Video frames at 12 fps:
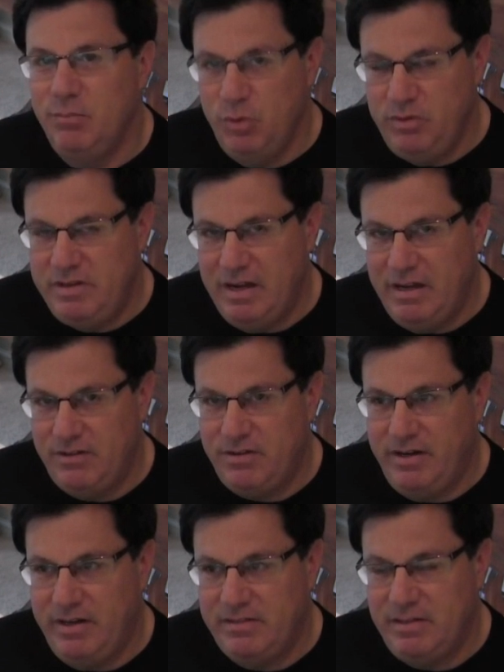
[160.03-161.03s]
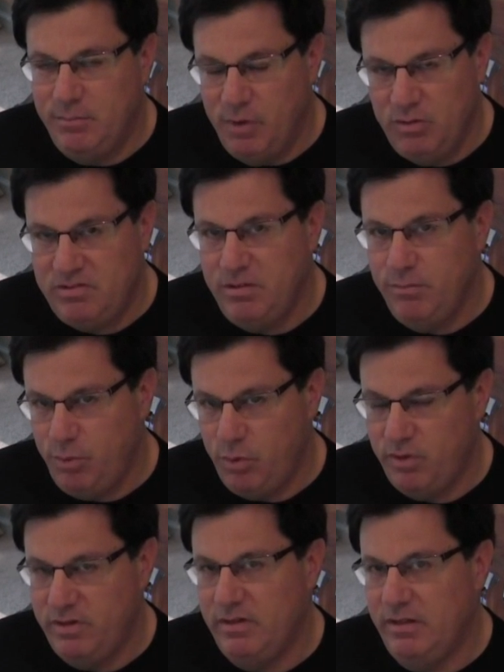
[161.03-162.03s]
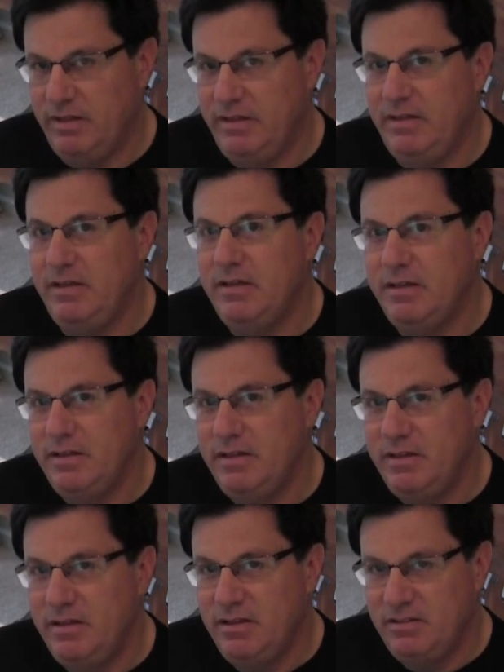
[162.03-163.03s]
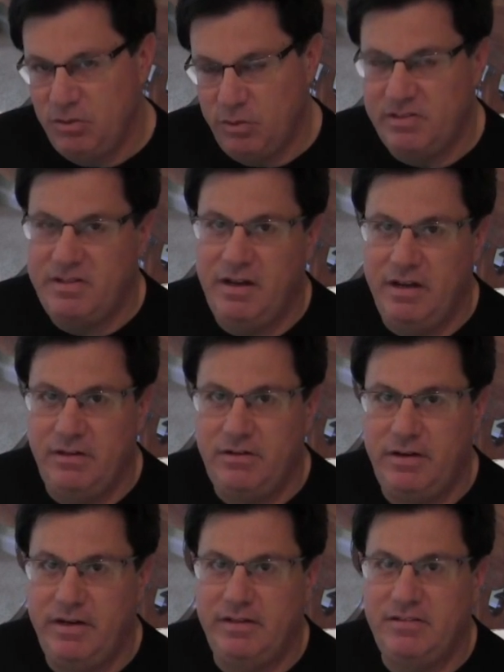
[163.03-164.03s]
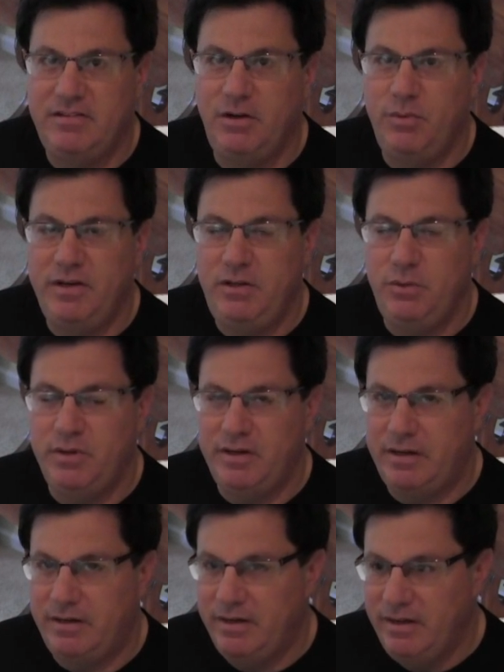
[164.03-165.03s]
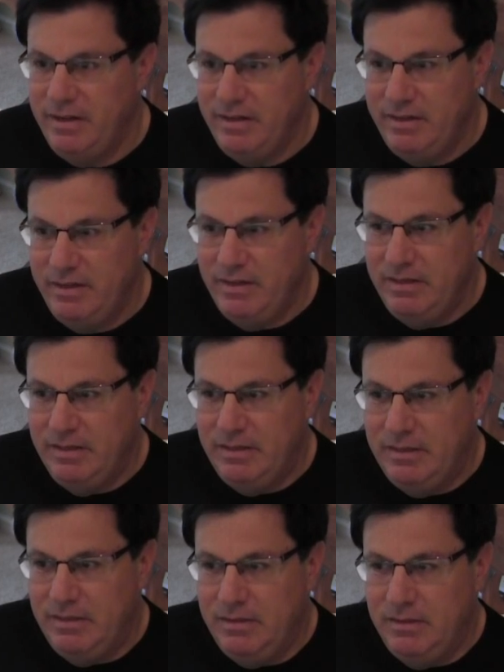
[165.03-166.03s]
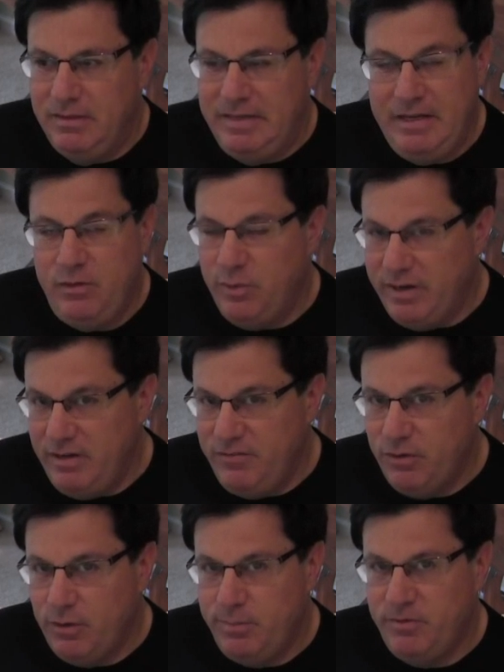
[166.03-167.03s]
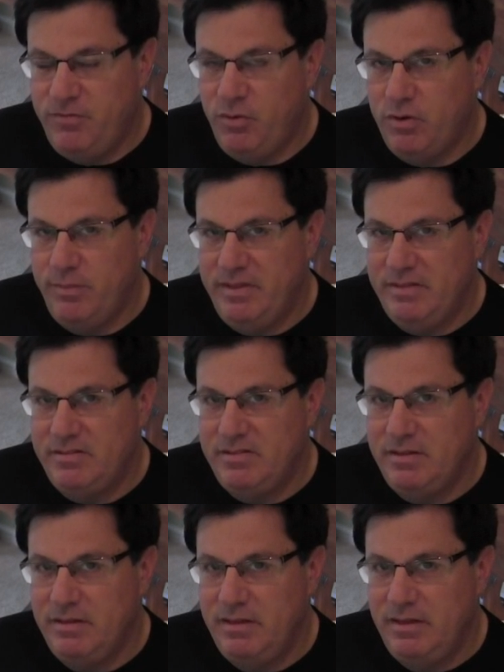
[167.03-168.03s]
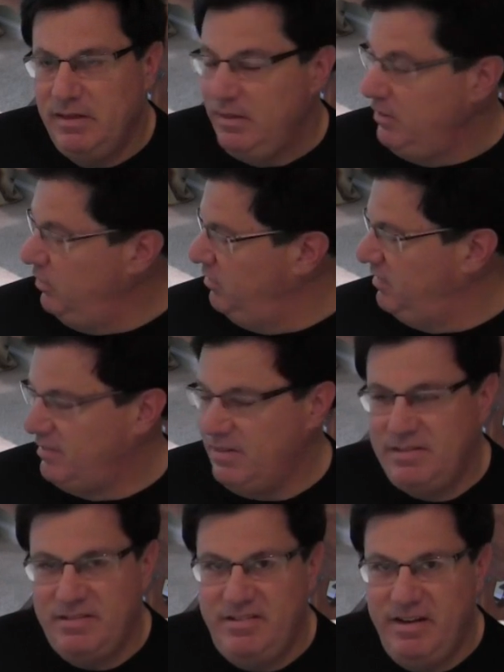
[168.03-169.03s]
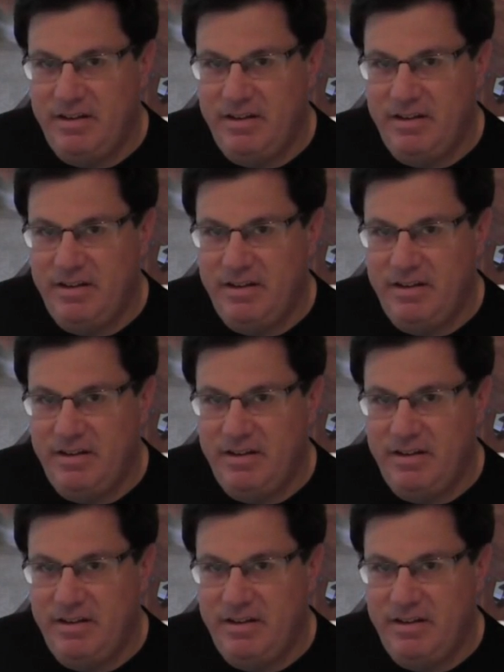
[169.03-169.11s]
mood contrast, and most importantly, source contrast. So when you are getting ready for a performance, use this as a